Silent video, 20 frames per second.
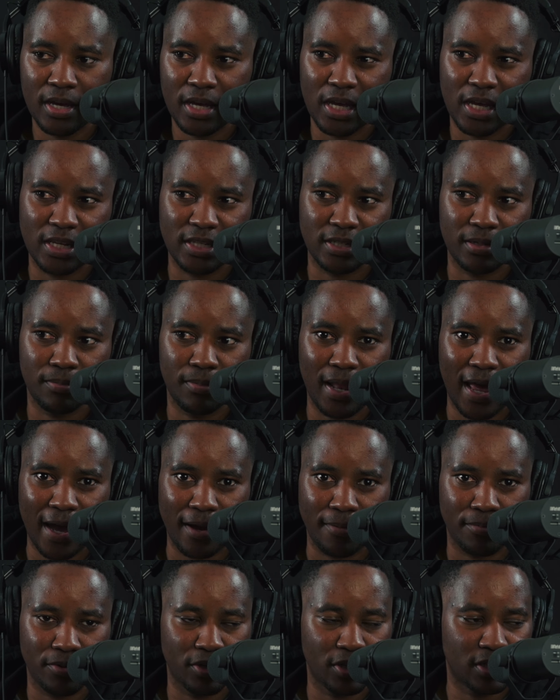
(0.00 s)
as a
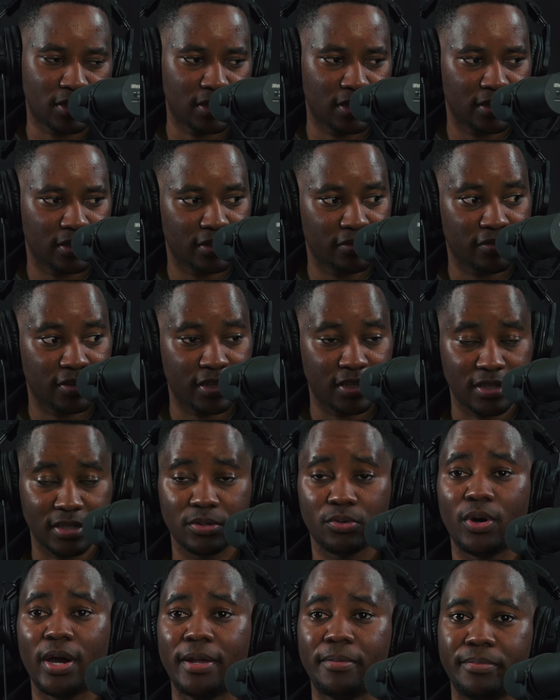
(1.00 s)
black person, even as a
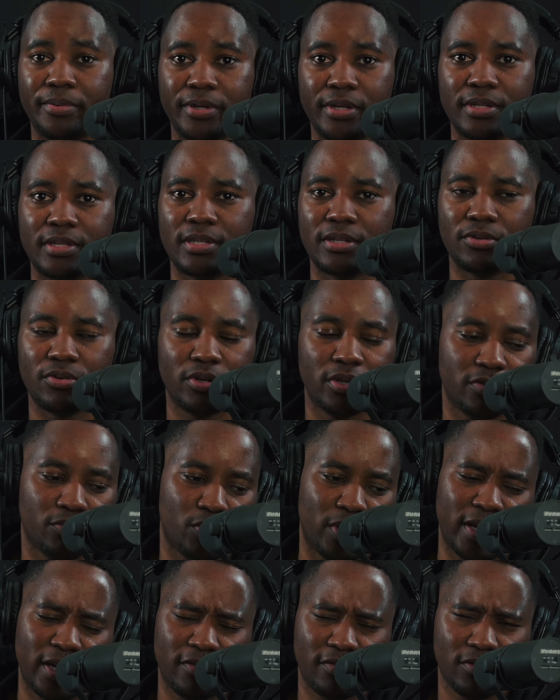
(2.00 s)
white person, or
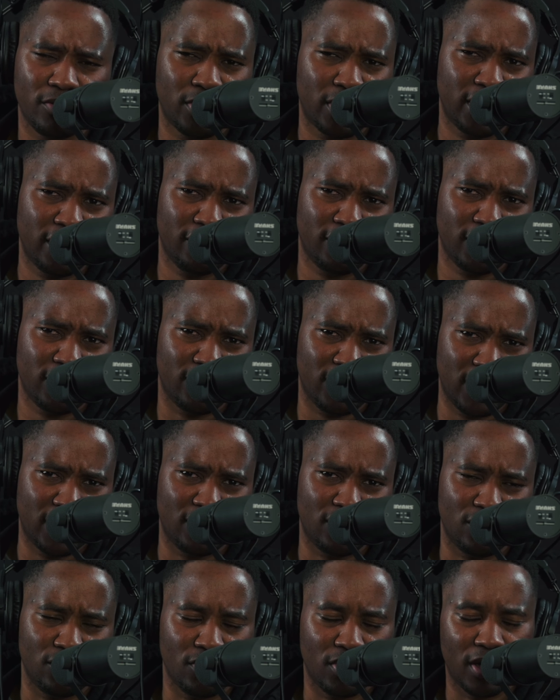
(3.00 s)
whatever
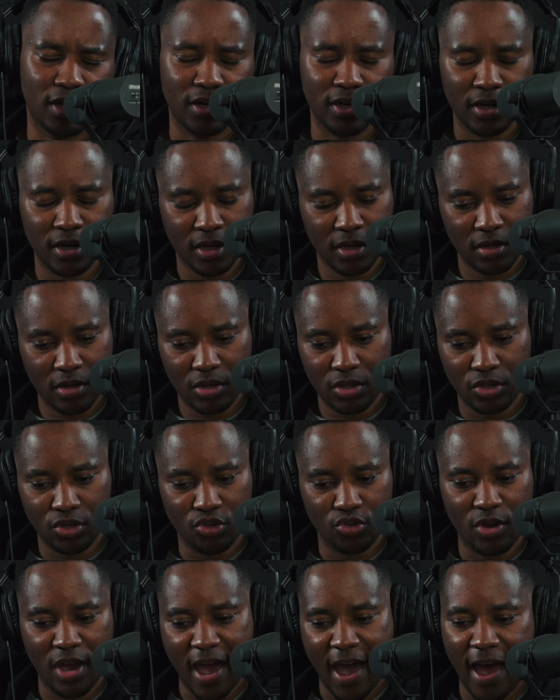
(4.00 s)
race you are,
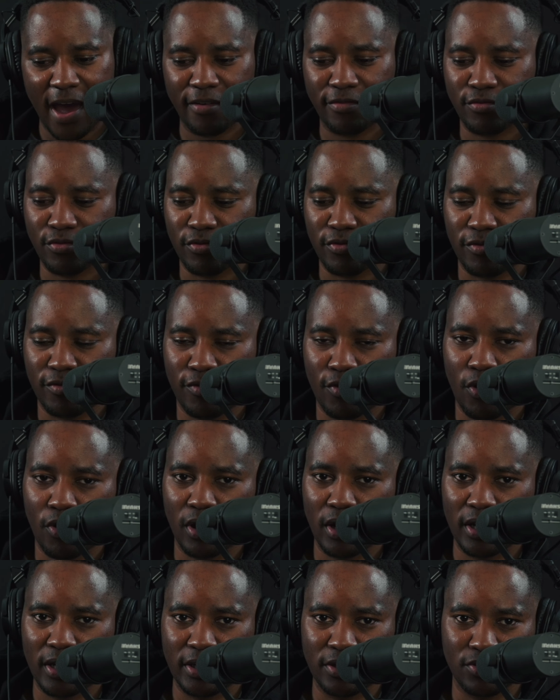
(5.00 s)
you have to
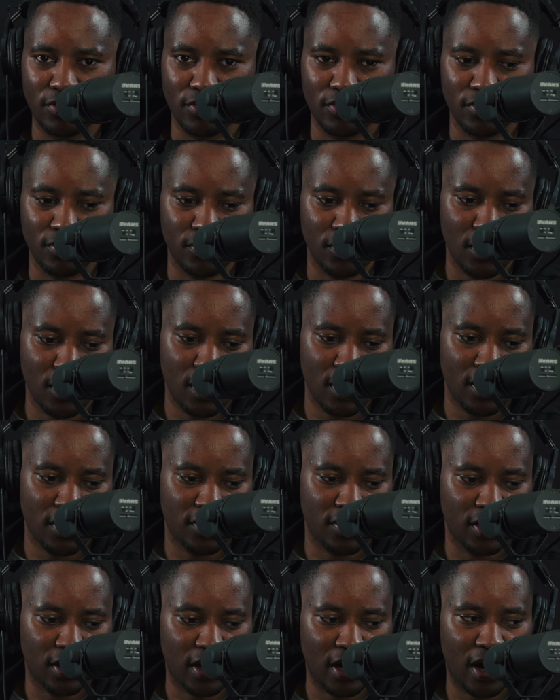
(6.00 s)
fall into
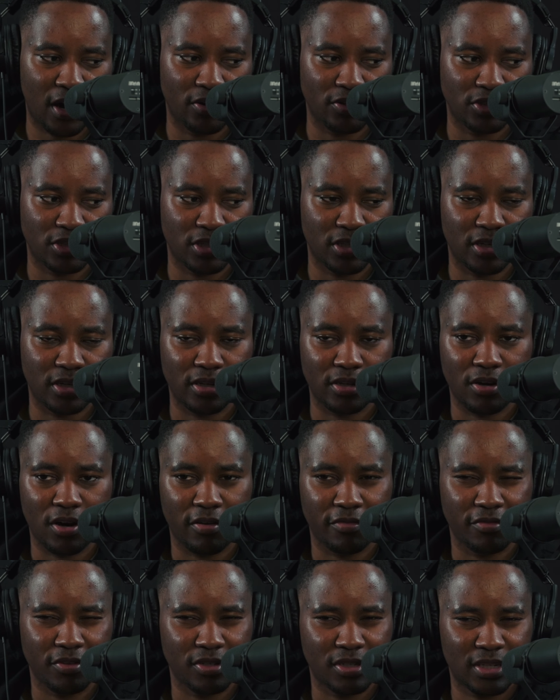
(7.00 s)
the culture
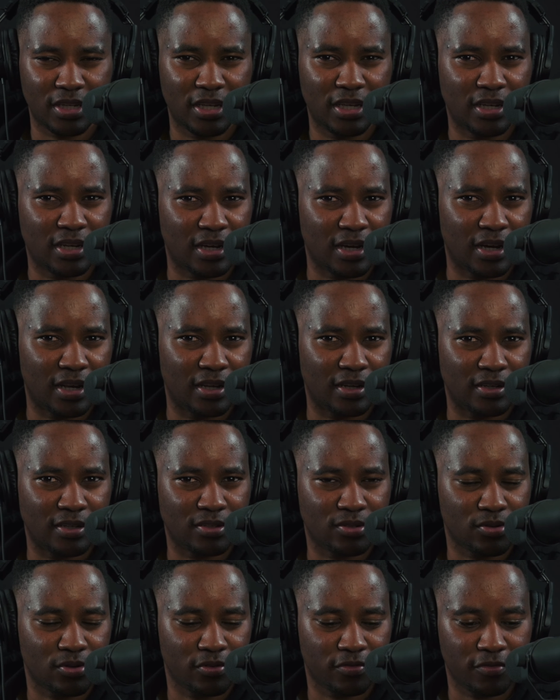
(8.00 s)
of your skin color.
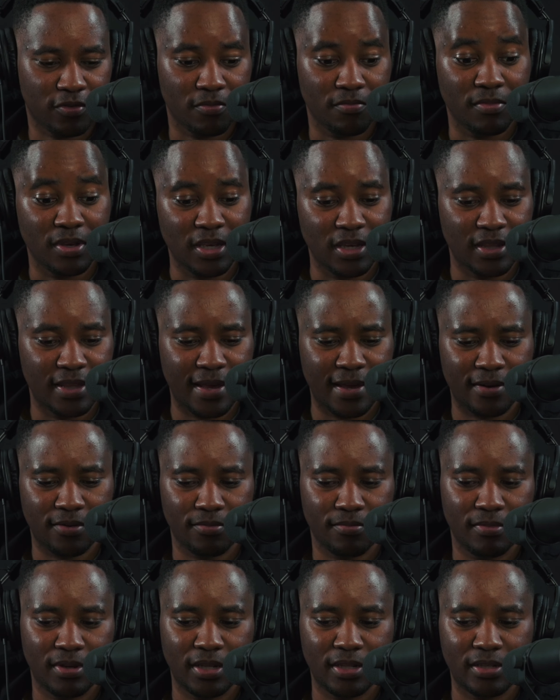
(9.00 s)
So for me,
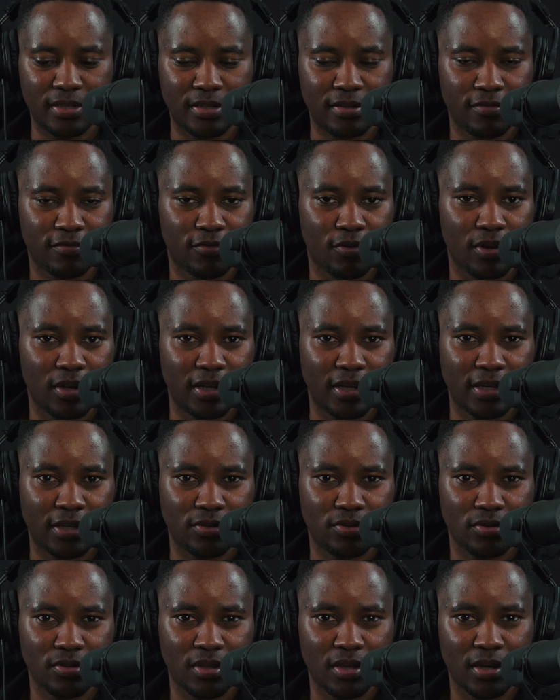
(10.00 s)
that means falling
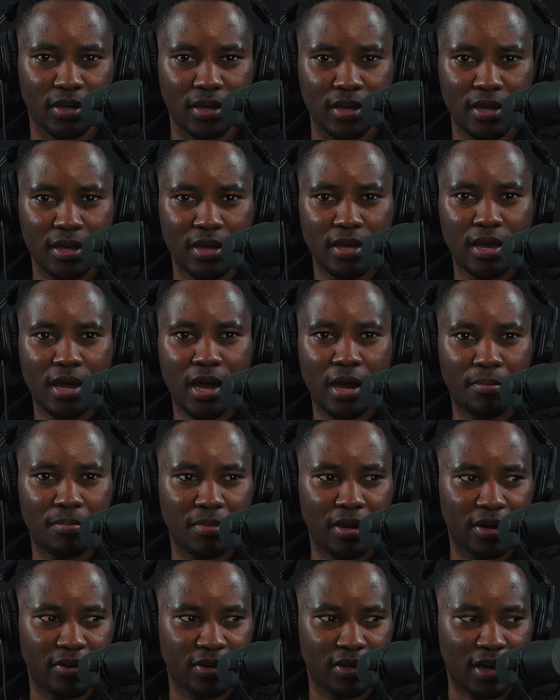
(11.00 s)
into the
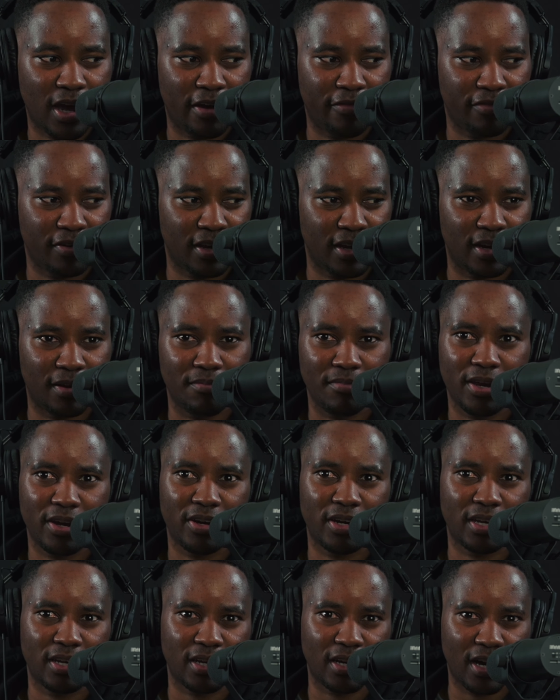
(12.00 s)
African
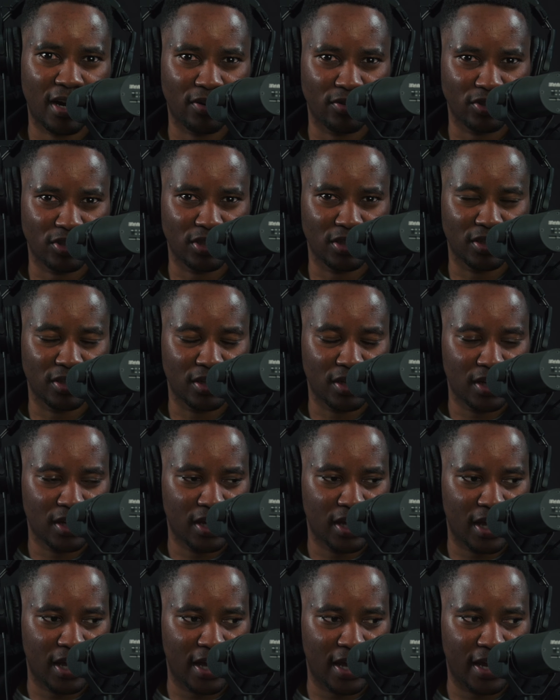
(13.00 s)
American culture
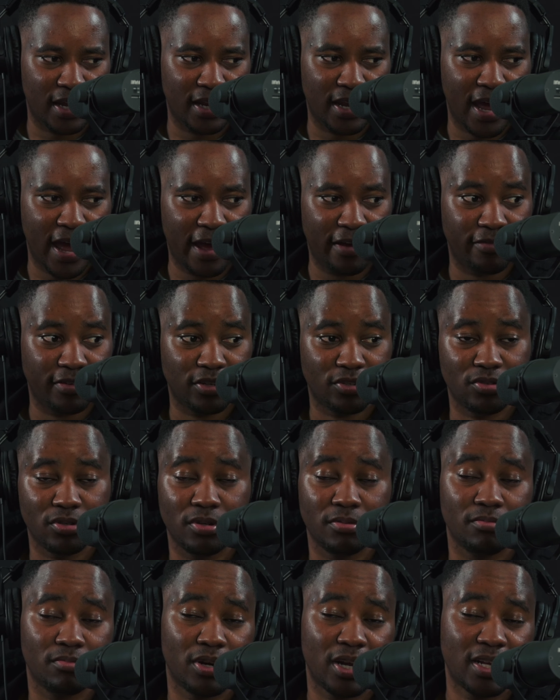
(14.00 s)
and having to
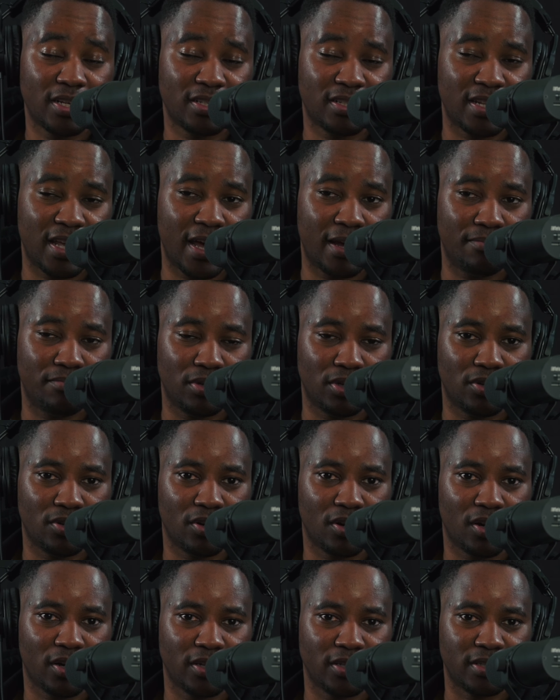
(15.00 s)
embrace that,
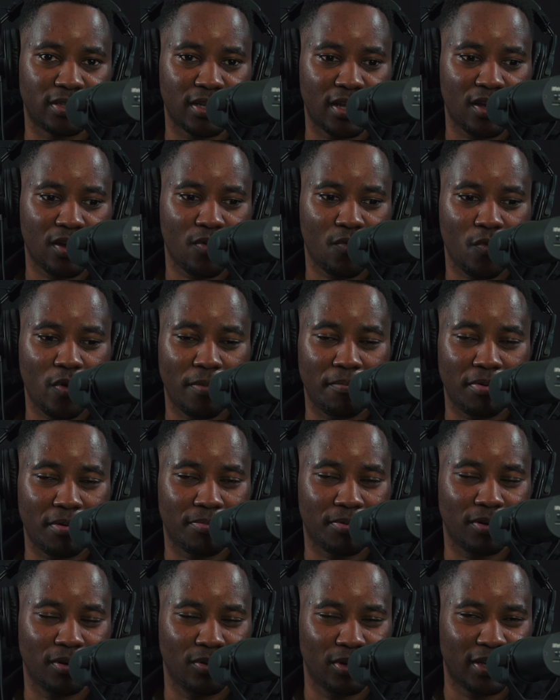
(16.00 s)
because when
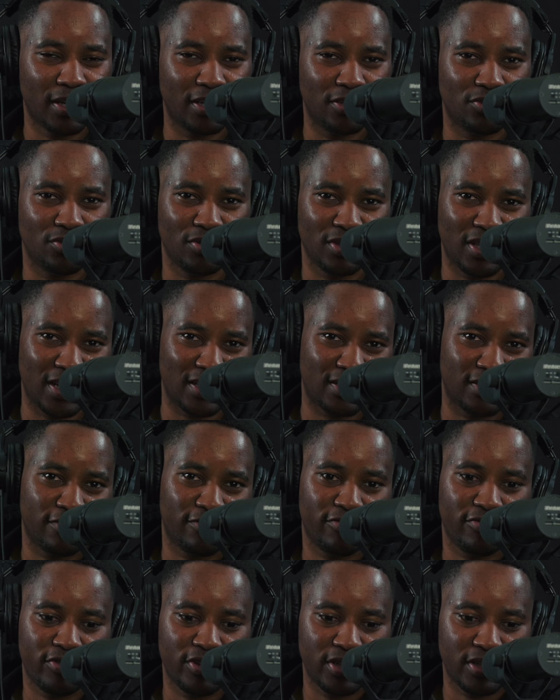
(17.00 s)
people look at you, that's the
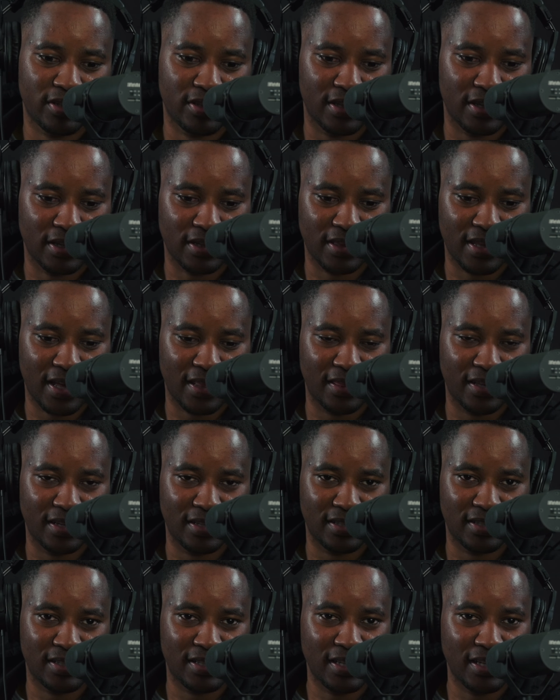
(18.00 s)
first thing that they
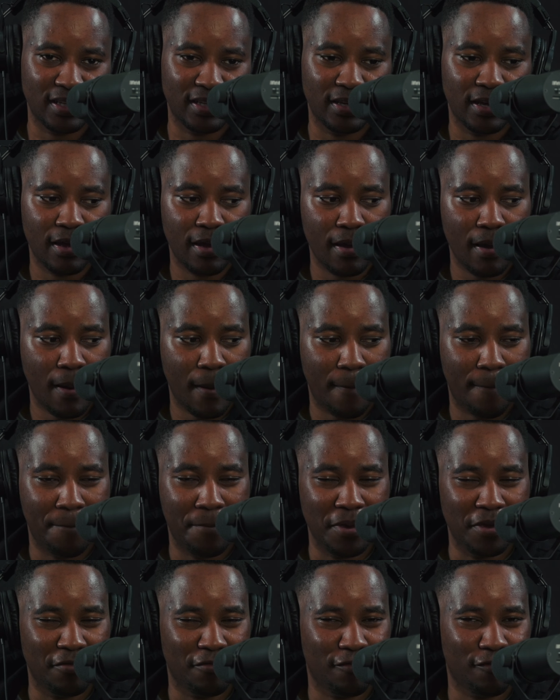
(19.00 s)
see
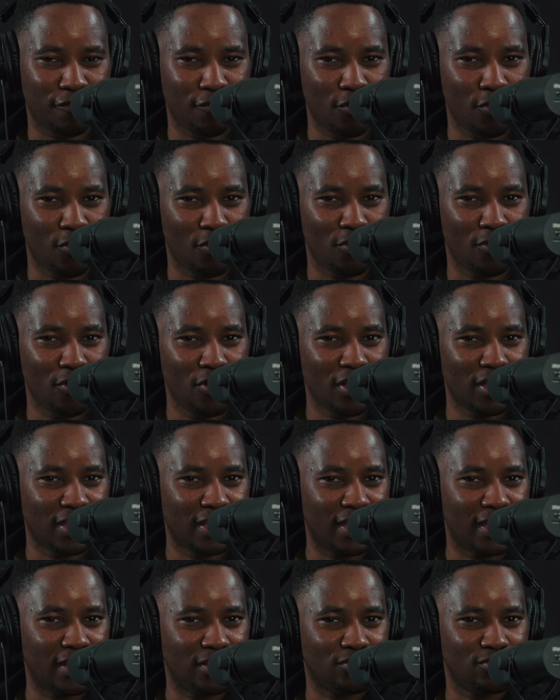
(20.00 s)
before
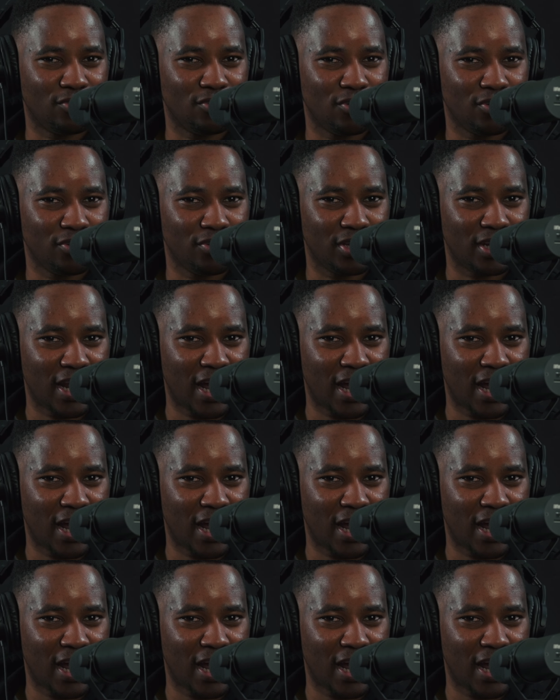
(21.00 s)
getting to know you and